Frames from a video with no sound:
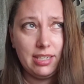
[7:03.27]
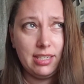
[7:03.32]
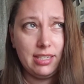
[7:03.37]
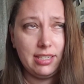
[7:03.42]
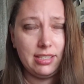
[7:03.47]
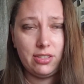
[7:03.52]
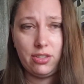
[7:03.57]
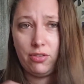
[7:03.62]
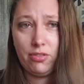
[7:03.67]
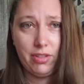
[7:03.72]

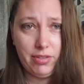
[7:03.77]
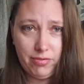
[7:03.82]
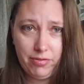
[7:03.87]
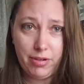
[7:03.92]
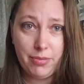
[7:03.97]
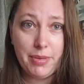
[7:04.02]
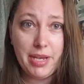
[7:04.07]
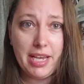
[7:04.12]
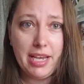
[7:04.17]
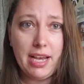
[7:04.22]
so
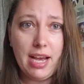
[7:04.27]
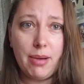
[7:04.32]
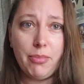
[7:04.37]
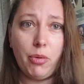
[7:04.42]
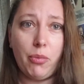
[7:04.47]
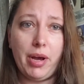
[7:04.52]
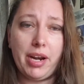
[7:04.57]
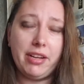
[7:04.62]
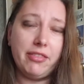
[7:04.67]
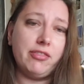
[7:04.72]
for me, I'm a
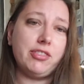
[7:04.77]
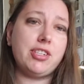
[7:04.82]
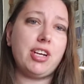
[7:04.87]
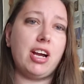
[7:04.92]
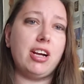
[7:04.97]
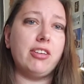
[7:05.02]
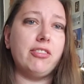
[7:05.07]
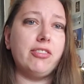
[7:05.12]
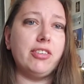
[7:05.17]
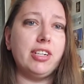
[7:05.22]
wedding
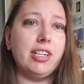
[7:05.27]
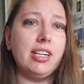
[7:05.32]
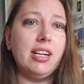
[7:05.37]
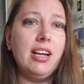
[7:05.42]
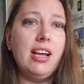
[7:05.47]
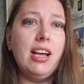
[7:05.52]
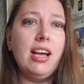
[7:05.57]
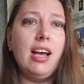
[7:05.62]
photographer.